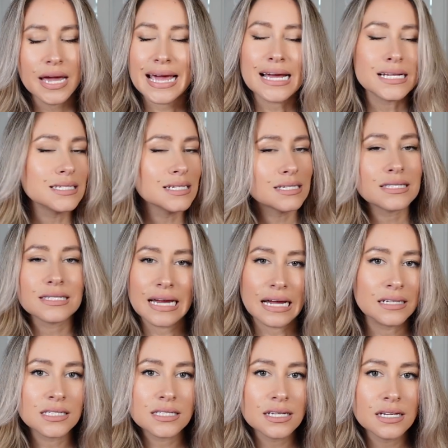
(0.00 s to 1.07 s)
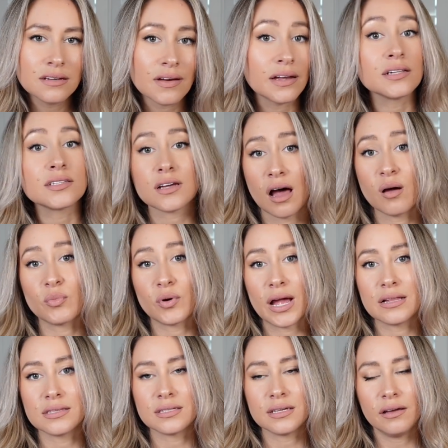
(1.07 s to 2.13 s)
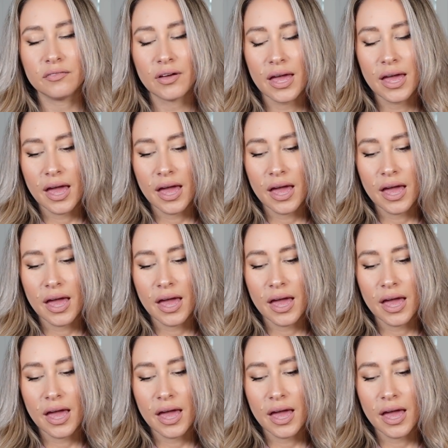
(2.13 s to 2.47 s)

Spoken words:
It's extensive and it's comprehensive.